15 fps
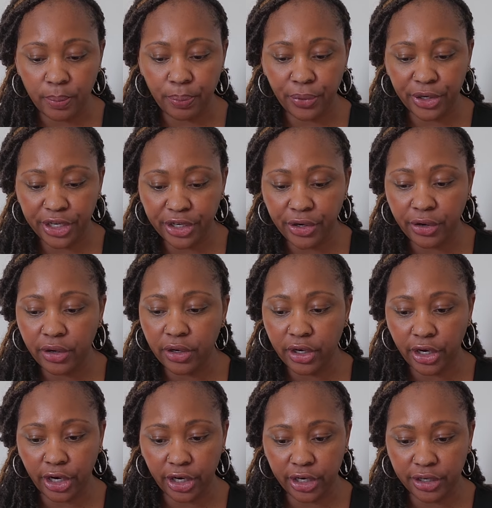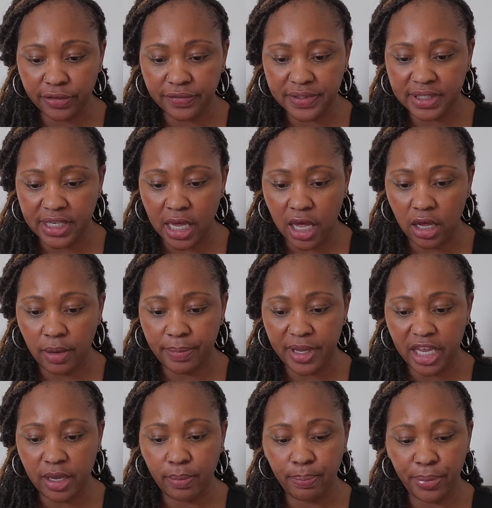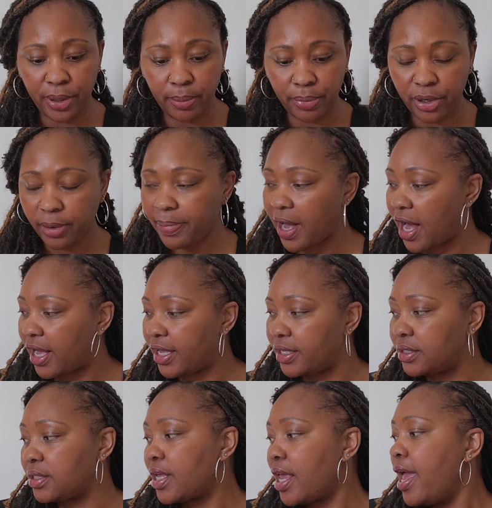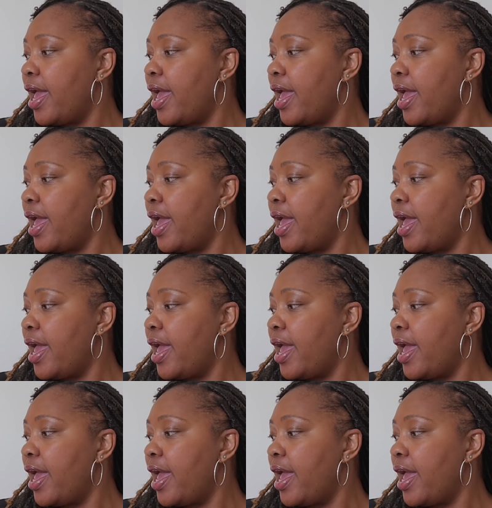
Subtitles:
Pretty Girl Curves in Pembroke Pines,